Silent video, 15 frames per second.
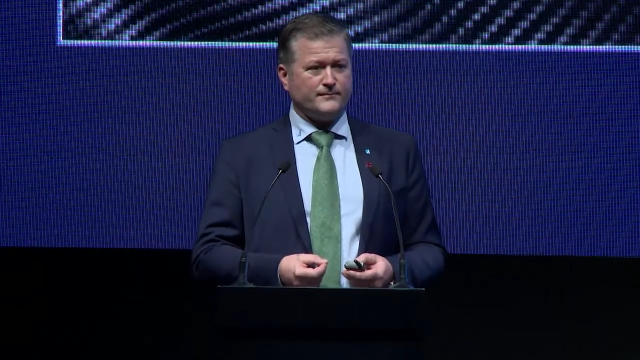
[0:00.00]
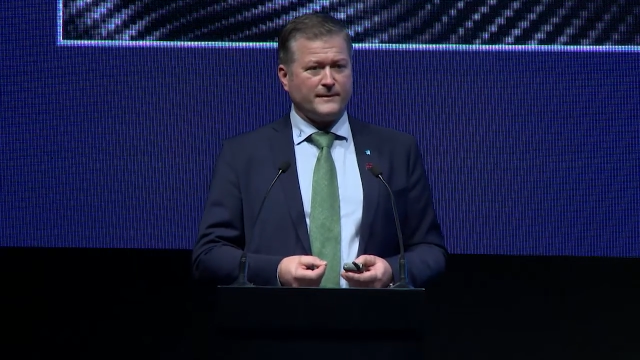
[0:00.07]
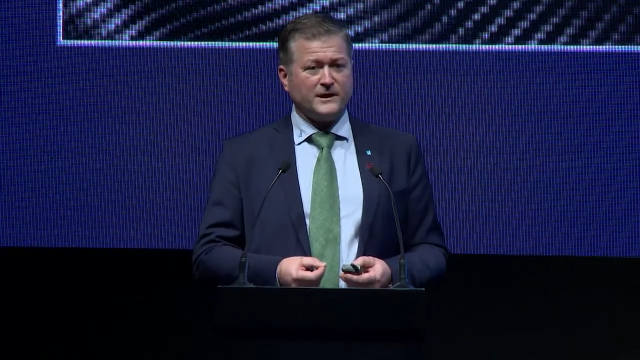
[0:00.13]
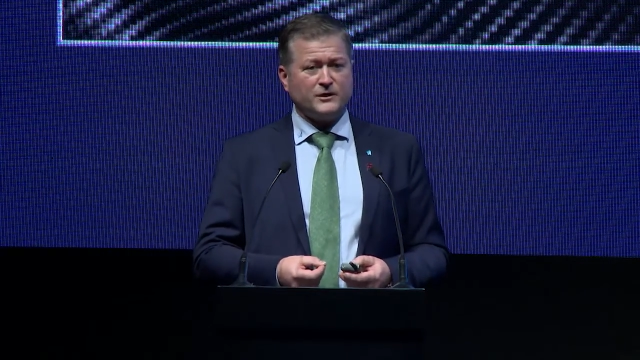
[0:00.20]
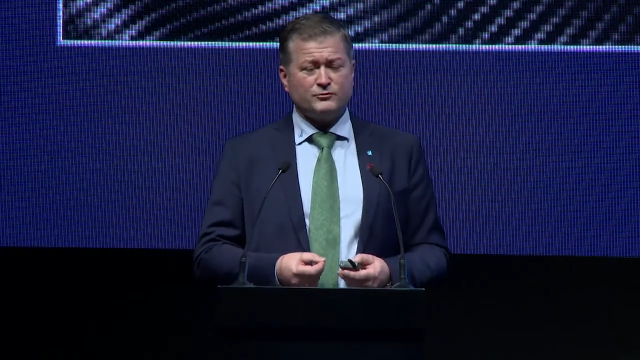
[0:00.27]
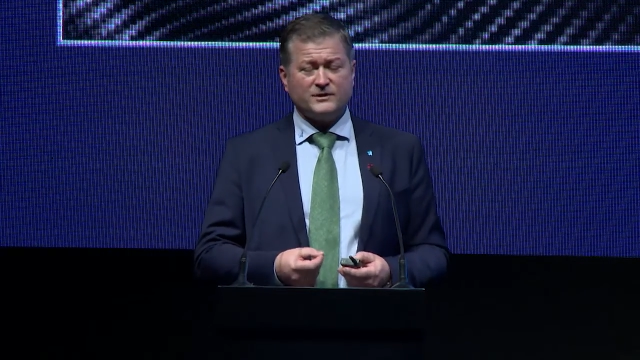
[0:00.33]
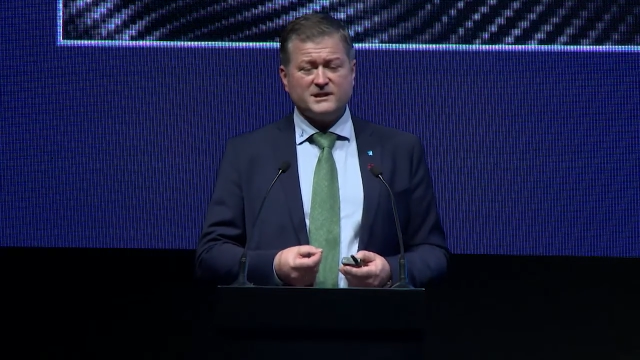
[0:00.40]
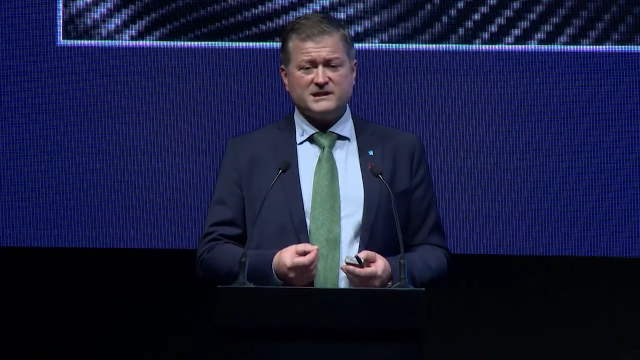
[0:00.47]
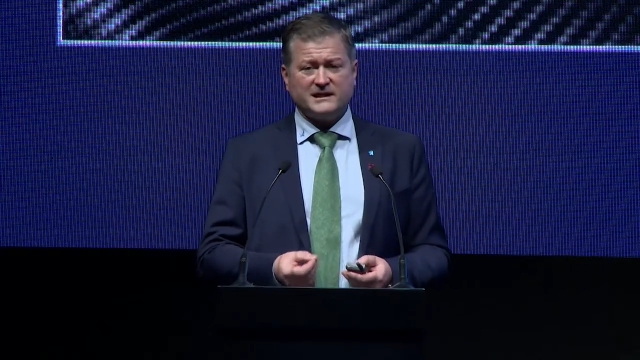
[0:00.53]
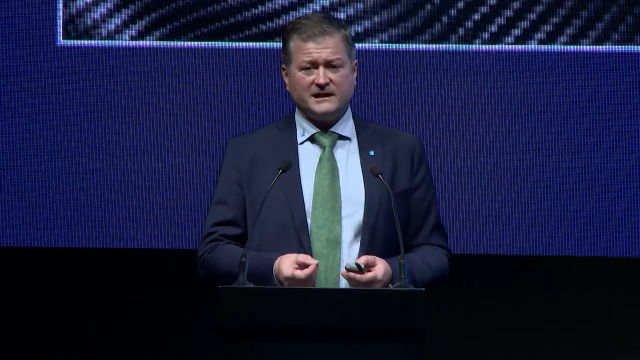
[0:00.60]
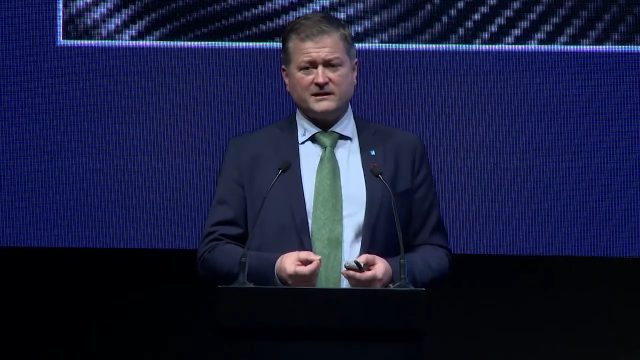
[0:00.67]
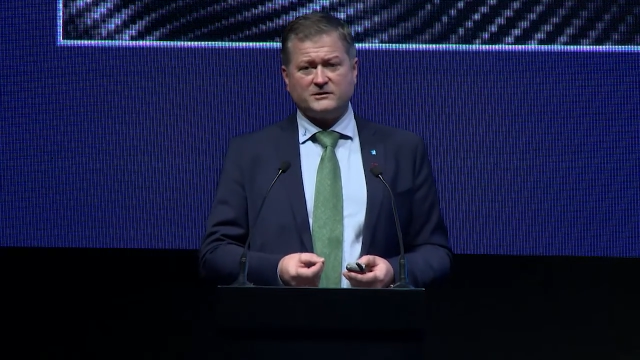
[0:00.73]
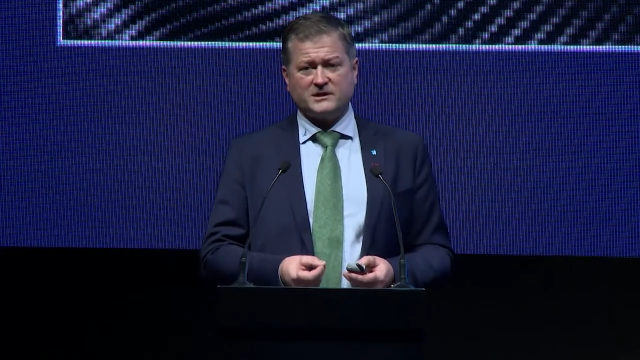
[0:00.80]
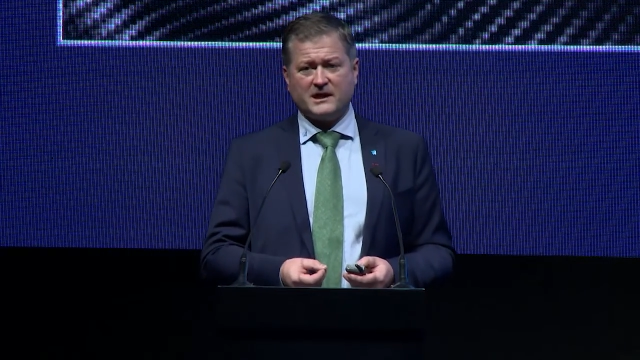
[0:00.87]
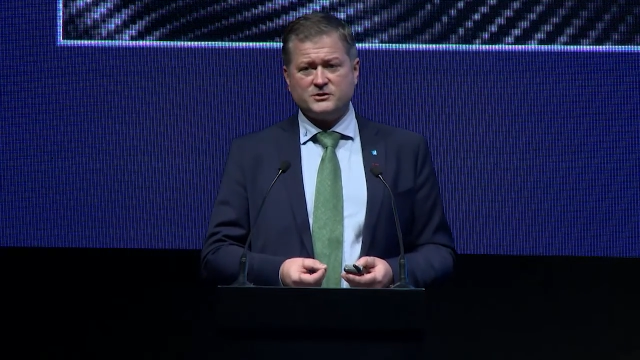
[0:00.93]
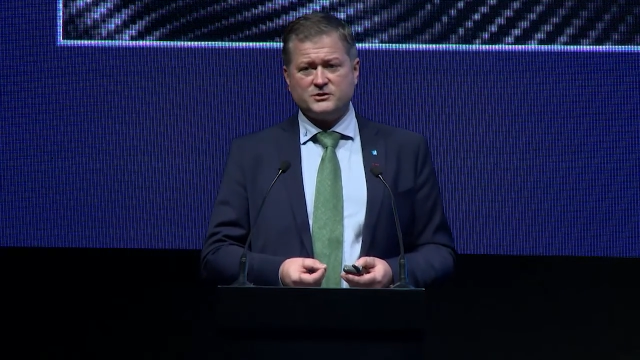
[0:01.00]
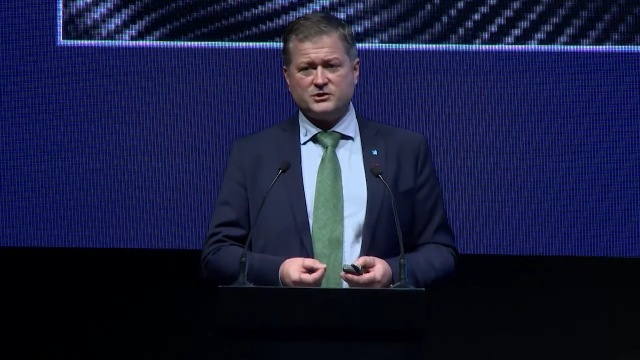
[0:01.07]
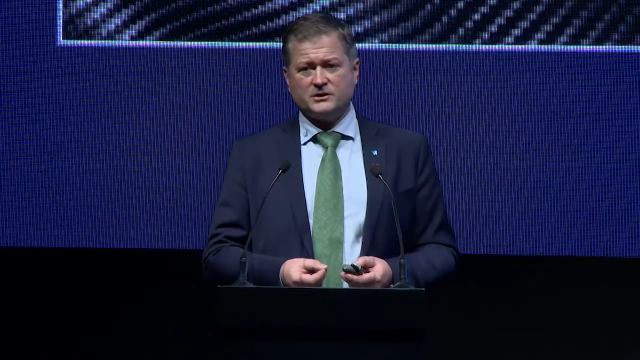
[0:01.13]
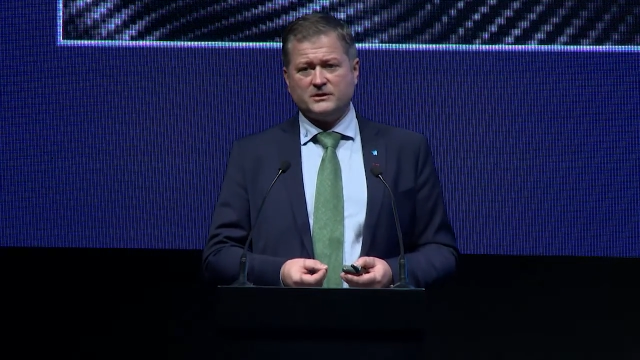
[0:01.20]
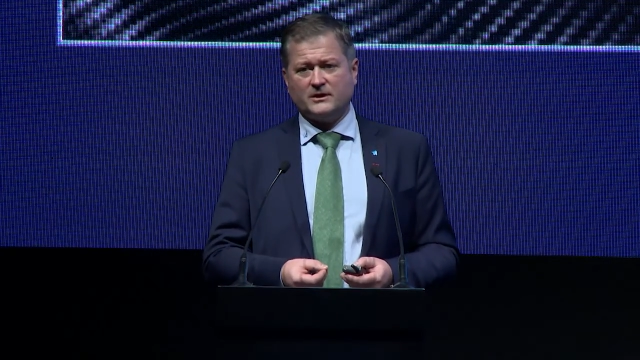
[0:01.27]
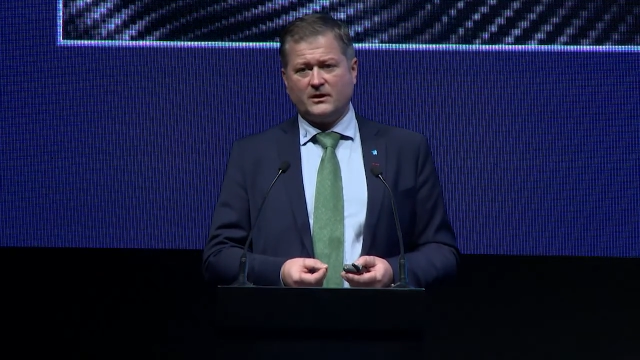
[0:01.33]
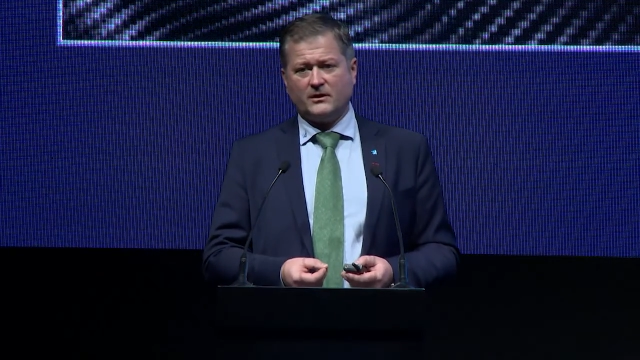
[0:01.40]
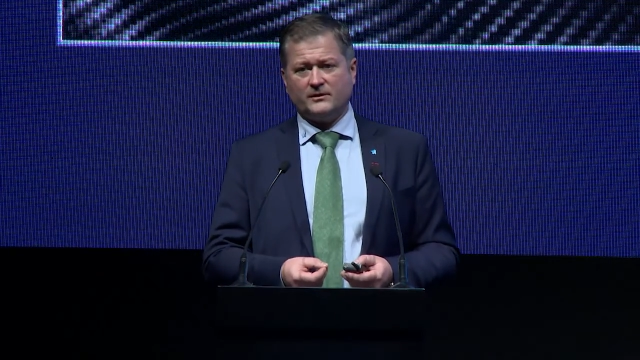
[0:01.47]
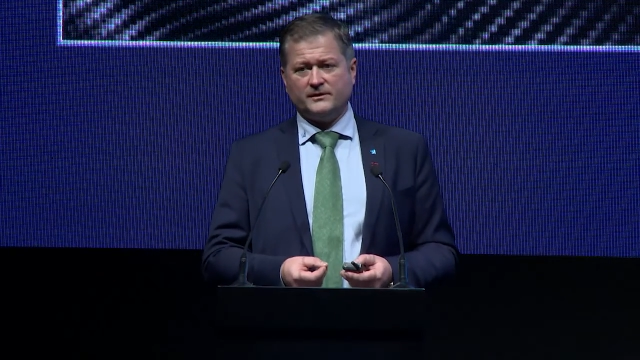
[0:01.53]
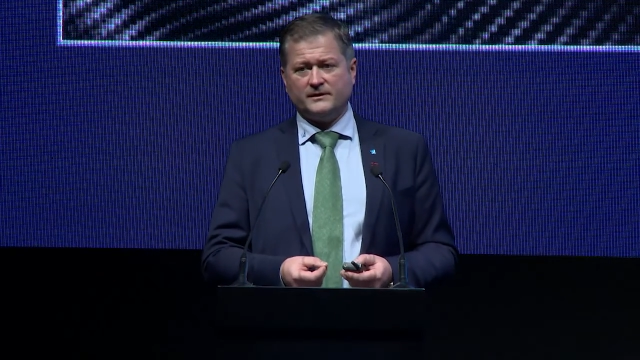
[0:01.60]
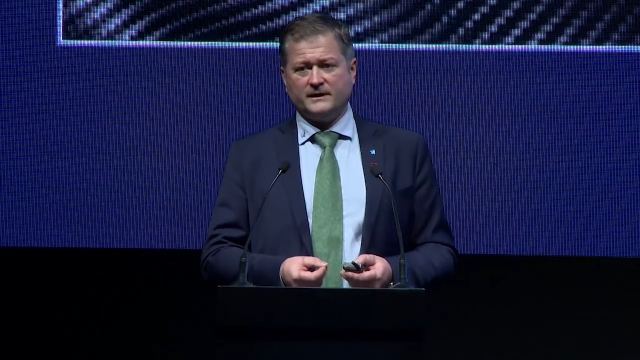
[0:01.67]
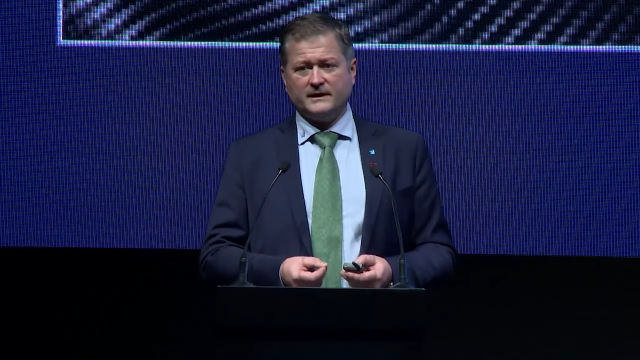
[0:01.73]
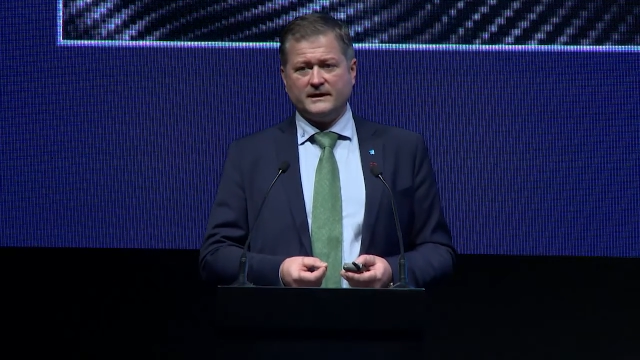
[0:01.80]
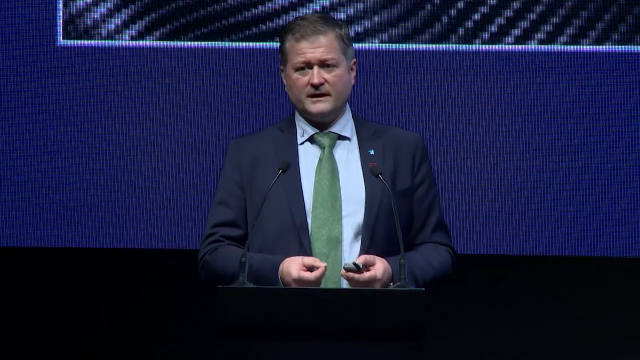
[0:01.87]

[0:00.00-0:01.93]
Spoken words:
increasing attention on